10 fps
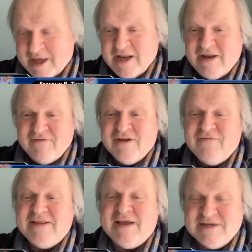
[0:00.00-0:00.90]
And even if
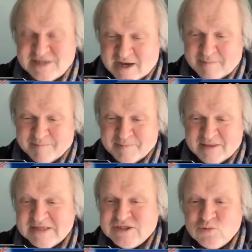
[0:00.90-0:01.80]
it does come,
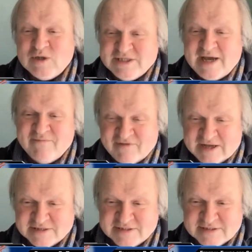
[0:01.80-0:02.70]
this is one-time
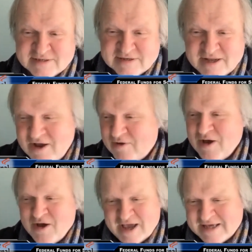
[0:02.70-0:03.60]
funds. You know,
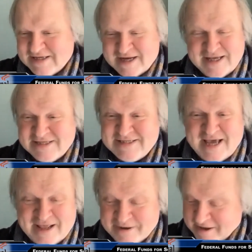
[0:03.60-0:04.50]
he, and he
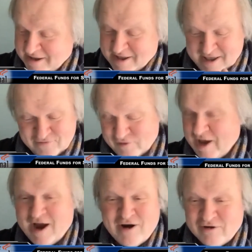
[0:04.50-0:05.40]
said, if we
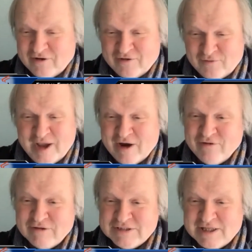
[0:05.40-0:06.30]
hired, if we hired
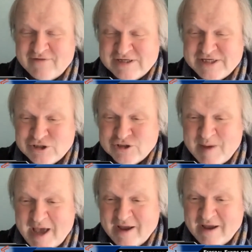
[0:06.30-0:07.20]
those eleven teachers
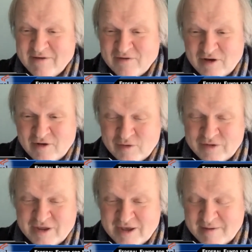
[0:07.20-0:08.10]
back uh, with
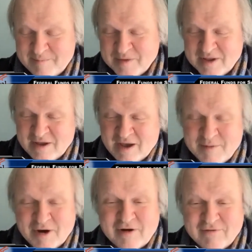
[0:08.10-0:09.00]
the um,
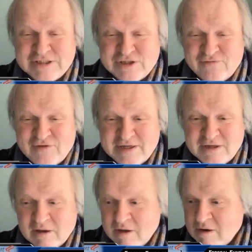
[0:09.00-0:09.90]
American Rescue
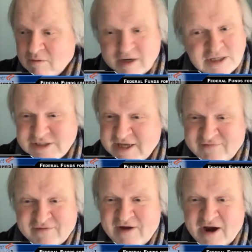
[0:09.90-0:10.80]
Fund, we're going to just
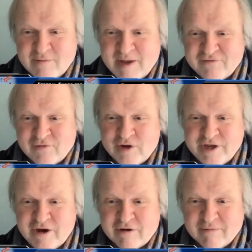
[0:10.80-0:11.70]
have to fire him after one
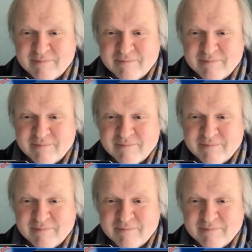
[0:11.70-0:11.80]
year.